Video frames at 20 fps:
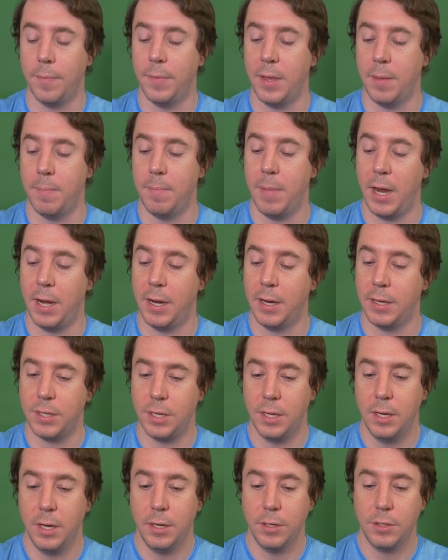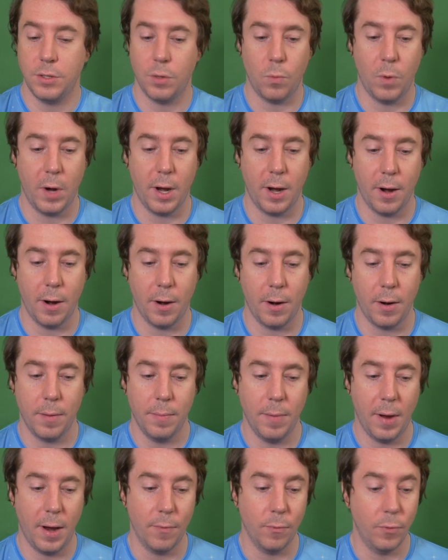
they made it to where I